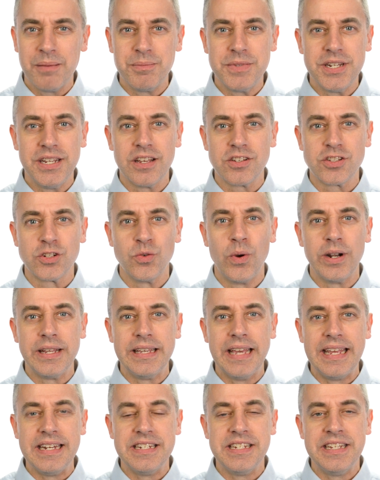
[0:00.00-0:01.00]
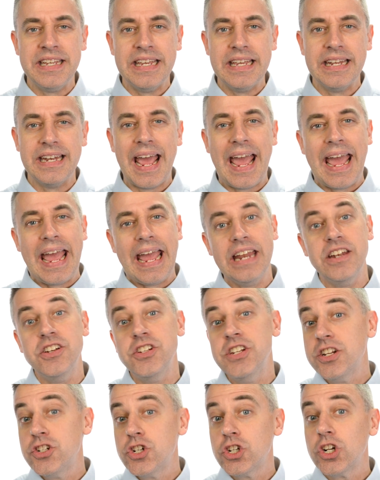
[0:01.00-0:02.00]
M T S twenty eighteen, a
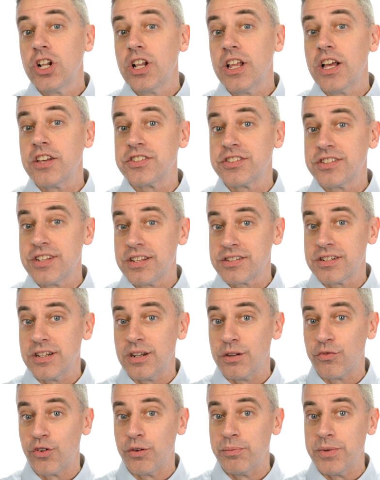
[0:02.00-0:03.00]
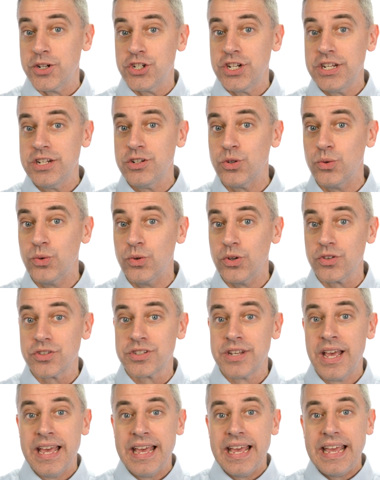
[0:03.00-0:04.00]
digital assistant for machine tools.
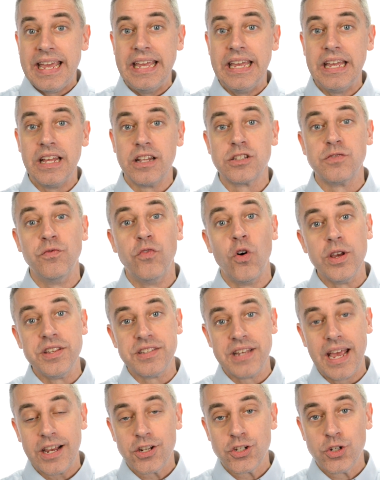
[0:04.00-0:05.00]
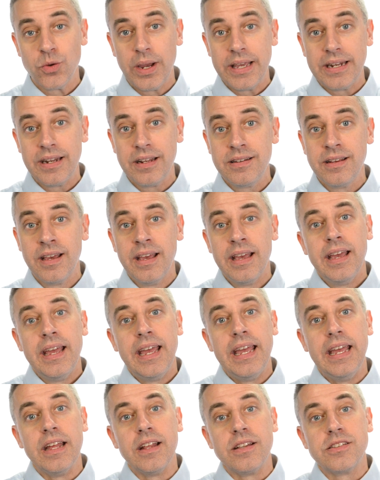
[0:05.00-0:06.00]
It's voice actuated,
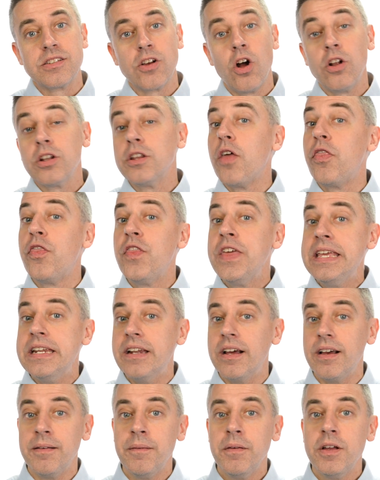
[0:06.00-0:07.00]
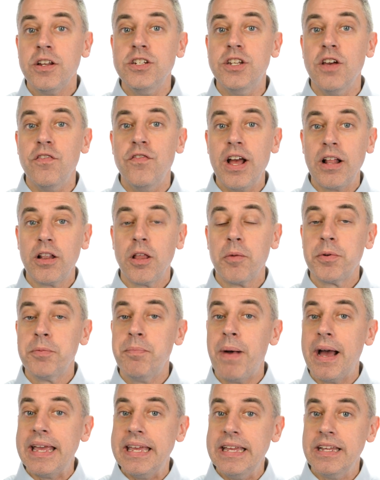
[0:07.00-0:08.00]
it's called Athena, developed
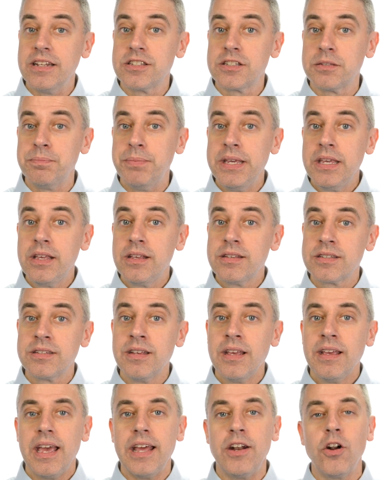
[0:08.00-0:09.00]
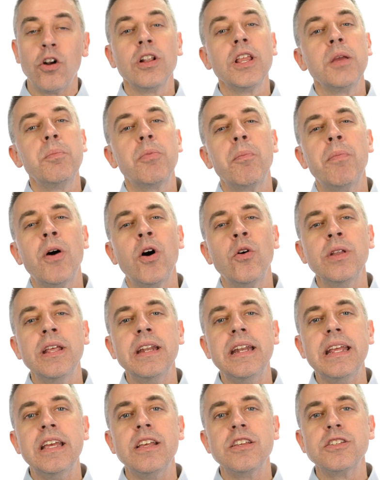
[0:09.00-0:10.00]
by It Speaks. An early proponent
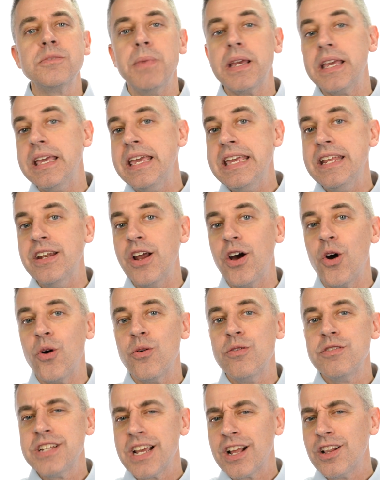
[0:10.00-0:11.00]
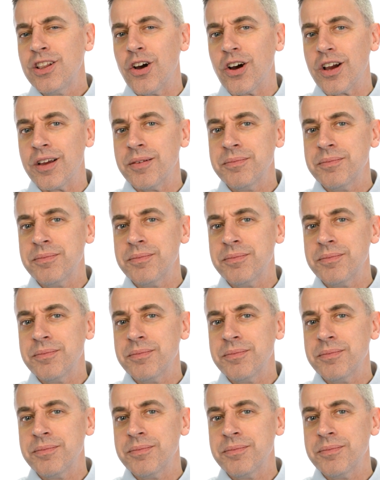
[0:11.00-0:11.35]
is Makino. Take a look.